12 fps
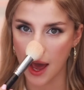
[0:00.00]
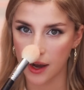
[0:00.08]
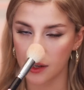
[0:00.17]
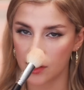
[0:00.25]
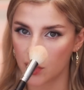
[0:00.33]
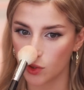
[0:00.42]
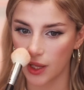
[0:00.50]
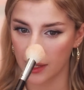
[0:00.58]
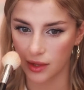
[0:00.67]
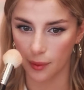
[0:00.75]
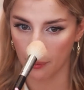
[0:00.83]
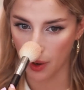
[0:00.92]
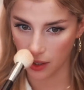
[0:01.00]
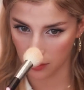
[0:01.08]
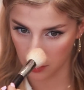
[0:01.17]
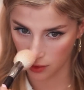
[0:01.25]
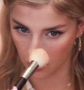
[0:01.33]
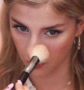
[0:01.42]
add it to like the
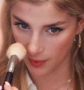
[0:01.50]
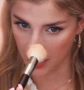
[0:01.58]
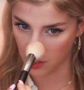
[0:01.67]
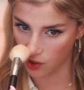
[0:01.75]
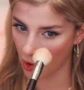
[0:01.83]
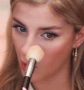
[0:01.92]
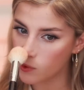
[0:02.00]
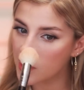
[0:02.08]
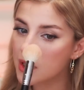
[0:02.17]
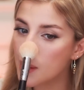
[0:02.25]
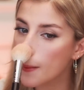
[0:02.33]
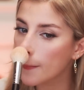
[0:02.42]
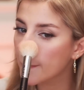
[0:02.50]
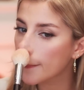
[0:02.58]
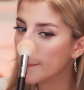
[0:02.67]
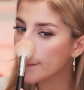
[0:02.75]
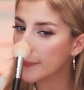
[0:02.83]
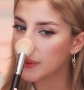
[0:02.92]
button of my nose,
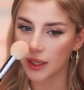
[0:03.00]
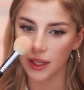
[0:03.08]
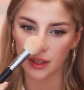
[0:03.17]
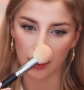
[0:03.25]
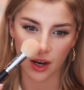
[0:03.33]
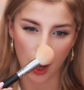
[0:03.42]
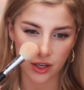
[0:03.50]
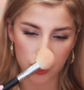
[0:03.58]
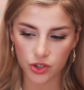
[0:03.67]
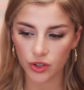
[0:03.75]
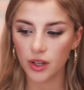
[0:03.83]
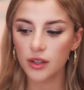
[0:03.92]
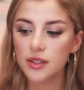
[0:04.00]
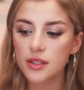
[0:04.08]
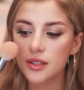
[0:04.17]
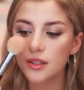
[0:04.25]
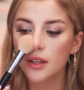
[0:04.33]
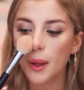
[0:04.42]
like the
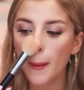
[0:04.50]
nostrils.